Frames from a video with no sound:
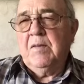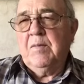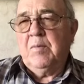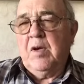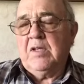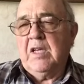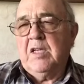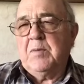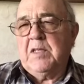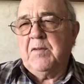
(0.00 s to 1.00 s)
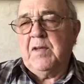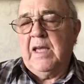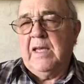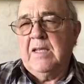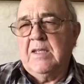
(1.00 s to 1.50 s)
prostate-specific
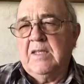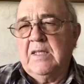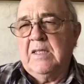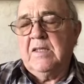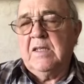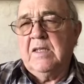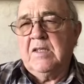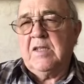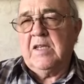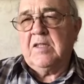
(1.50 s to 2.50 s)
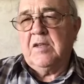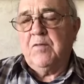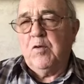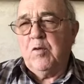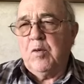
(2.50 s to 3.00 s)
antigen is tested
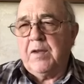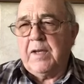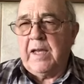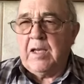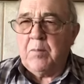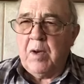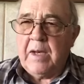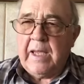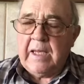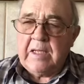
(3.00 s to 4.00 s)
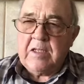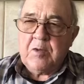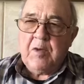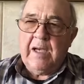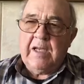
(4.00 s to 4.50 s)
for with an
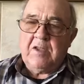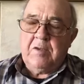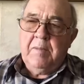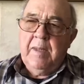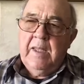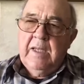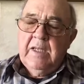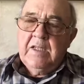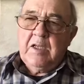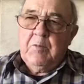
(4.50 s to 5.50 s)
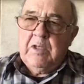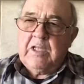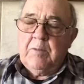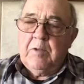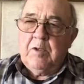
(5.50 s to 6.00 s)
antibody-antigen reaction, somewhat
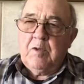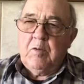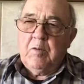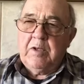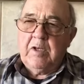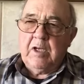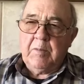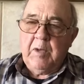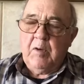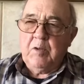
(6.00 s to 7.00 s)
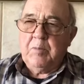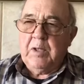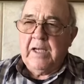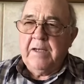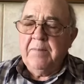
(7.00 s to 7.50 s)
similar to what we talked about with
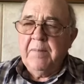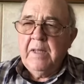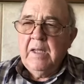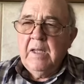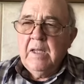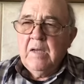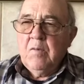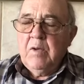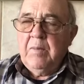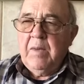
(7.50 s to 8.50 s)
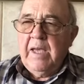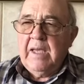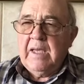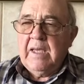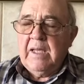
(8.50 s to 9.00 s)
blood. We
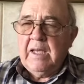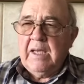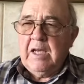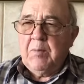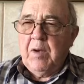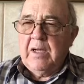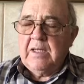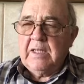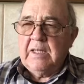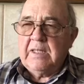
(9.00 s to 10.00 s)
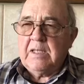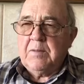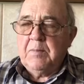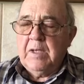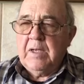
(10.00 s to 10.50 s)
make antibodies against
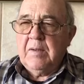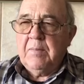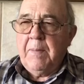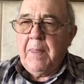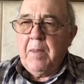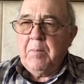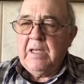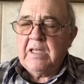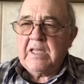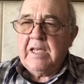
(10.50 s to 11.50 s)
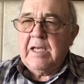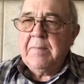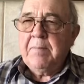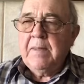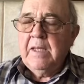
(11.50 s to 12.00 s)
PSA,
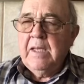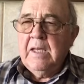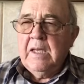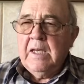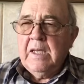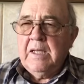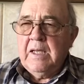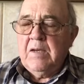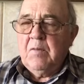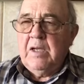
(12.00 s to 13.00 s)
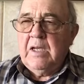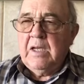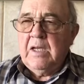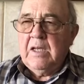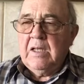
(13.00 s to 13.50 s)
and then we
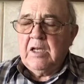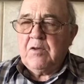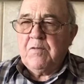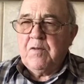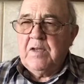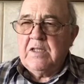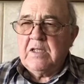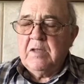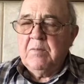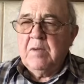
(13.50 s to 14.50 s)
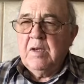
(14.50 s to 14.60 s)
can electrophoresis them,